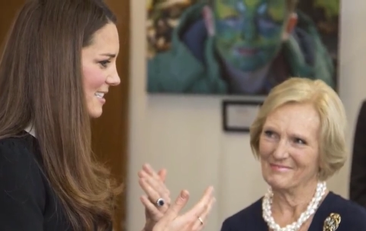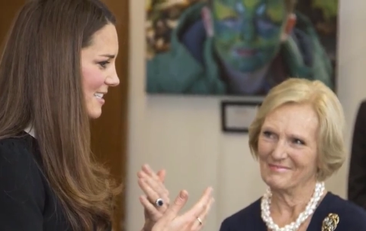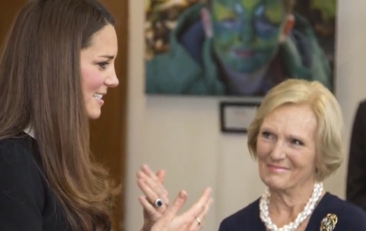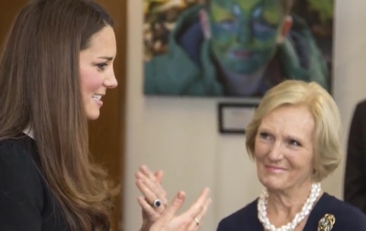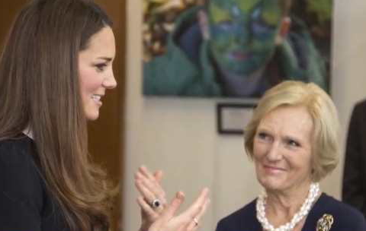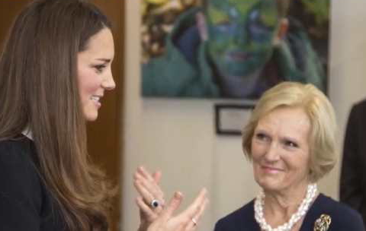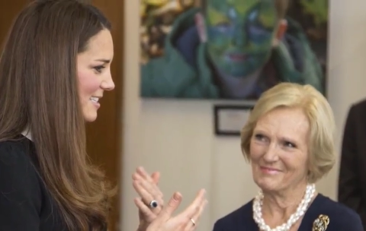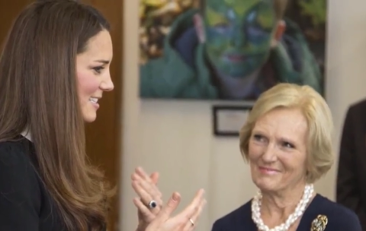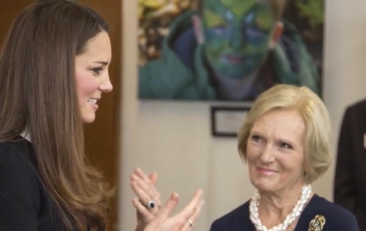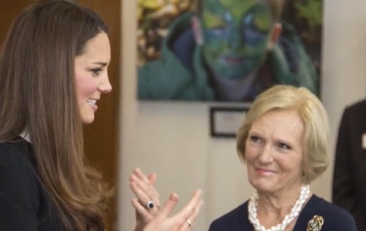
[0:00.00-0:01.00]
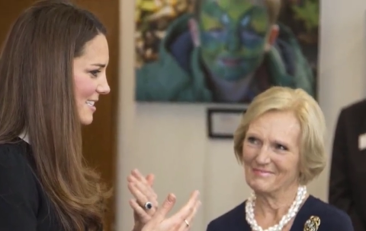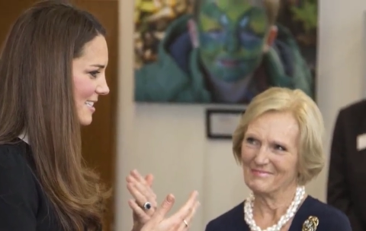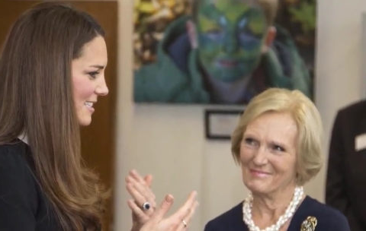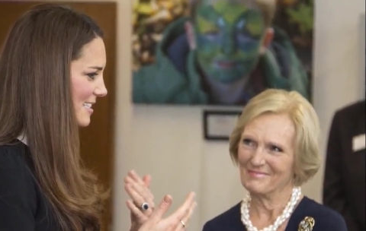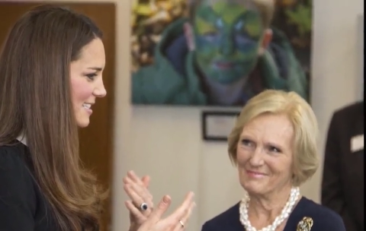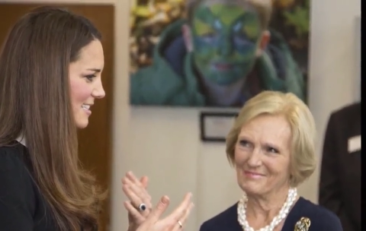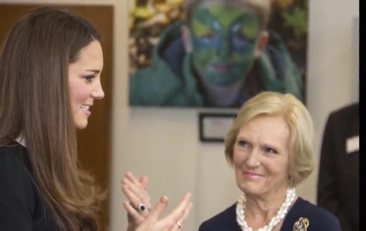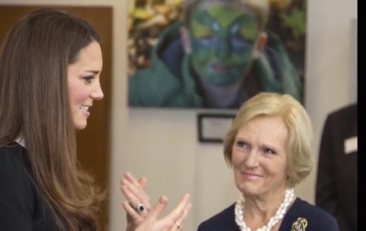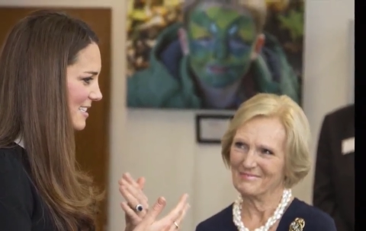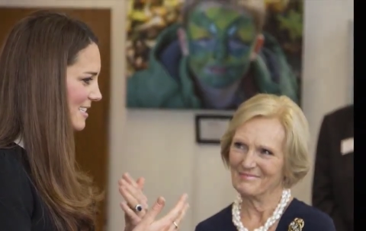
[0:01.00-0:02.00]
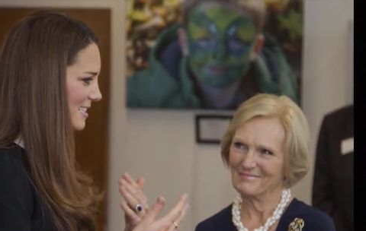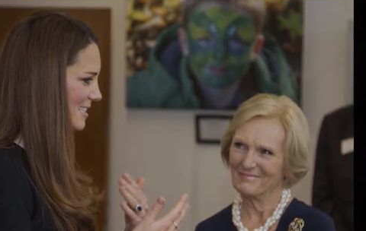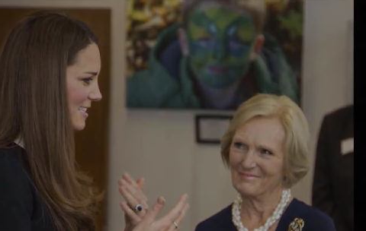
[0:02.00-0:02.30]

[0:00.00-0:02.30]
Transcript: (no one is talking)